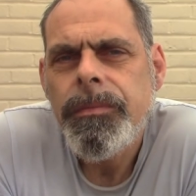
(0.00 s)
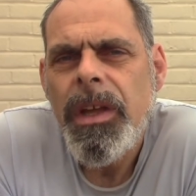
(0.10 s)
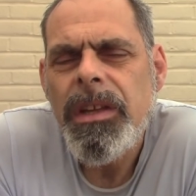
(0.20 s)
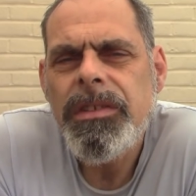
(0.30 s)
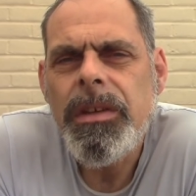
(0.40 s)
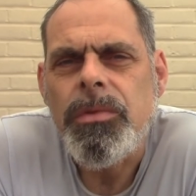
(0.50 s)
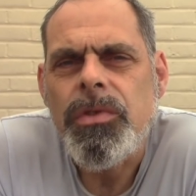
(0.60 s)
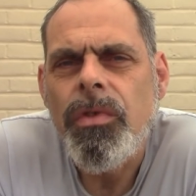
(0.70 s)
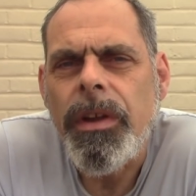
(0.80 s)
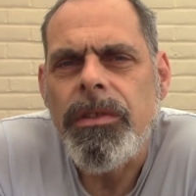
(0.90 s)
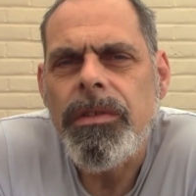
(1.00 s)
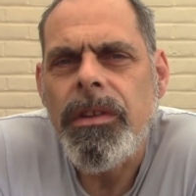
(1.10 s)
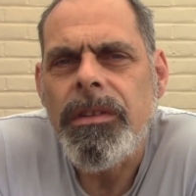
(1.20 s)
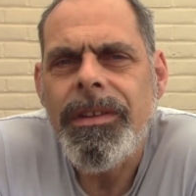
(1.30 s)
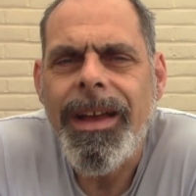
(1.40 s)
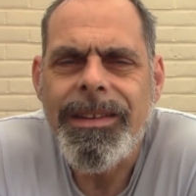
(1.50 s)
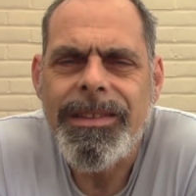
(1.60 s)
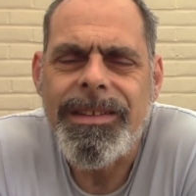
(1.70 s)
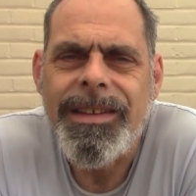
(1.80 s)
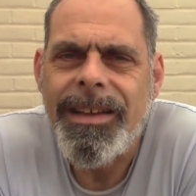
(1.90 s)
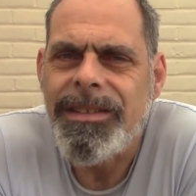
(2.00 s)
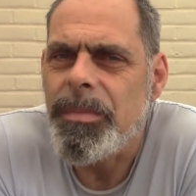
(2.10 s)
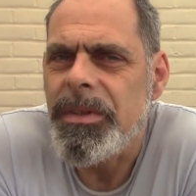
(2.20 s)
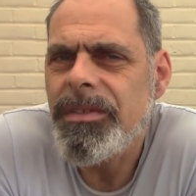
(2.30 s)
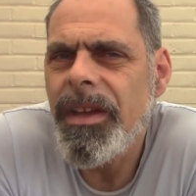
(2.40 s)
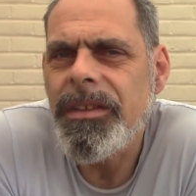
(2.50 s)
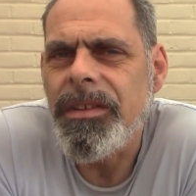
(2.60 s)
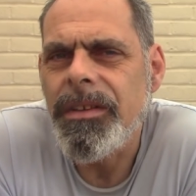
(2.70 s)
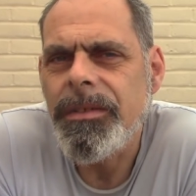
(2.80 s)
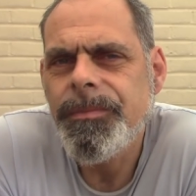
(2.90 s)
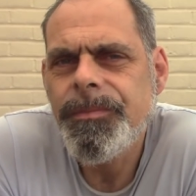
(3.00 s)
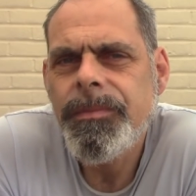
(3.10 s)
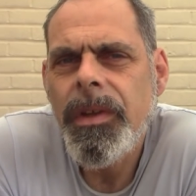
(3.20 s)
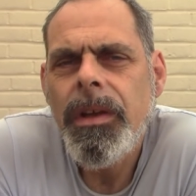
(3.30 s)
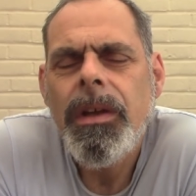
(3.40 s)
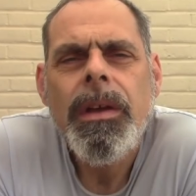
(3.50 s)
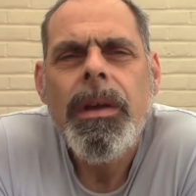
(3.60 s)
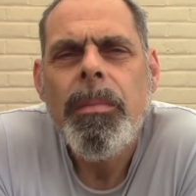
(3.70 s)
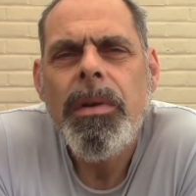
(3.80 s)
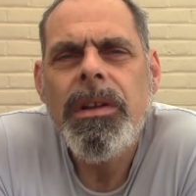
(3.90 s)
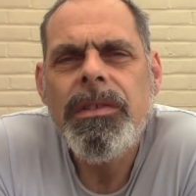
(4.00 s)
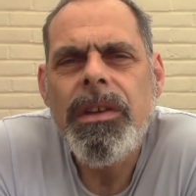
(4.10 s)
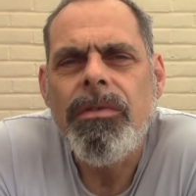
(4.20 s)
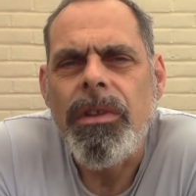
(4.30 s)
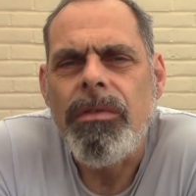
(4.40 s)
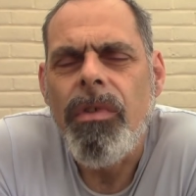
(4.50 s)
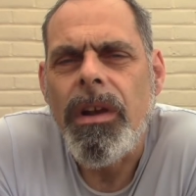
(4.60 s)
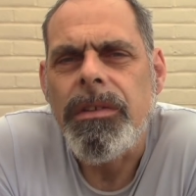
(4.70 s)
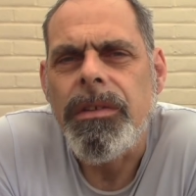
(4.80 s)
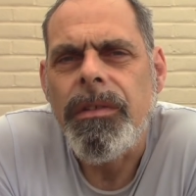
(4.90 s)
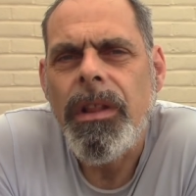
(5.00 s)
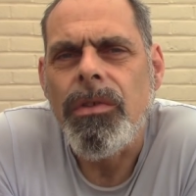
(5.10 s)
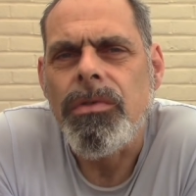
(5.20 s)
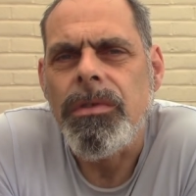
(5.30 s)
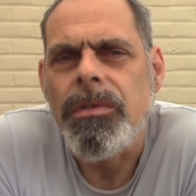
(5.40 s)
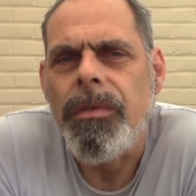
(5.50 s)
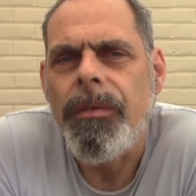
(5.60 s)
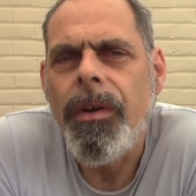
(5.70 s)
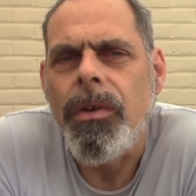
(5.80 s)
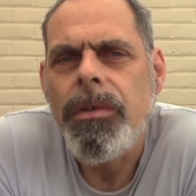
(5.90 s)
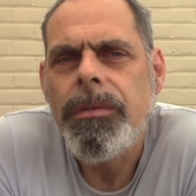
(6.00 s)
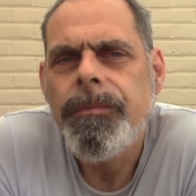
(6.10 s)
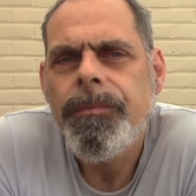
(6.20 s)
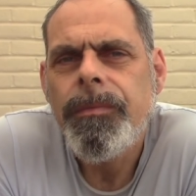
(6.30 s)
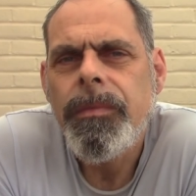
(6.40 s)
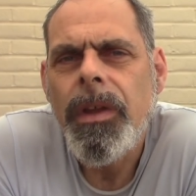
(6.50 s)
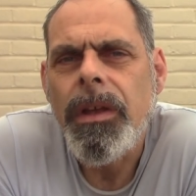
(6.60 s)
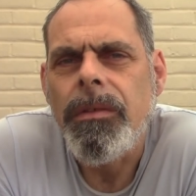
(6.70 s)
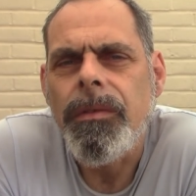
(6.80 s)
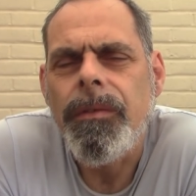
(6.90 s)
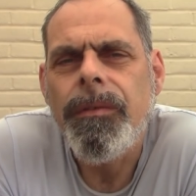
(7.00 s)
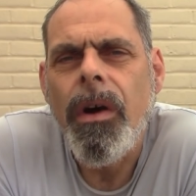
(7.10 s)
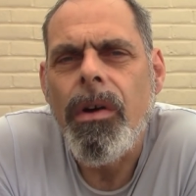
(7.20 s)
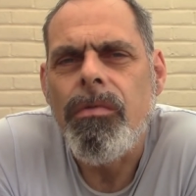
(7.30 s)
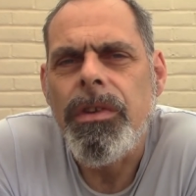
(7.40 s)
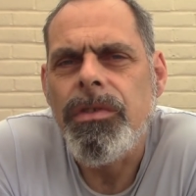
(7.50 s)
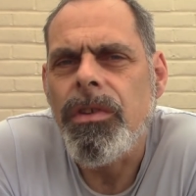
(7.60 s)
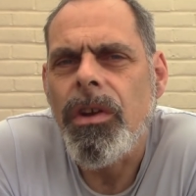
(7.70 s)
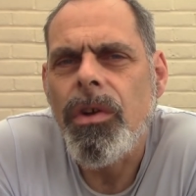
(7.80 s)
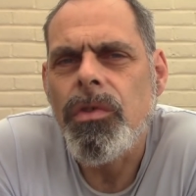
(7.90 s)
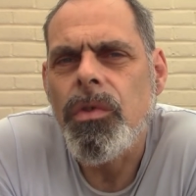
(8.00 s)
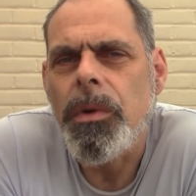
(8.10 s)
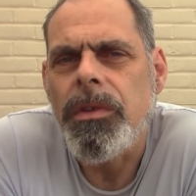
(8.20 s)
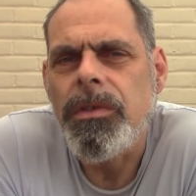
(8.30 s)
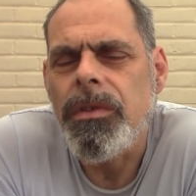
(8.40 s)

It seems strange that this has to be stated, but considering the relative closeness of the vote and of the far-reaching consequences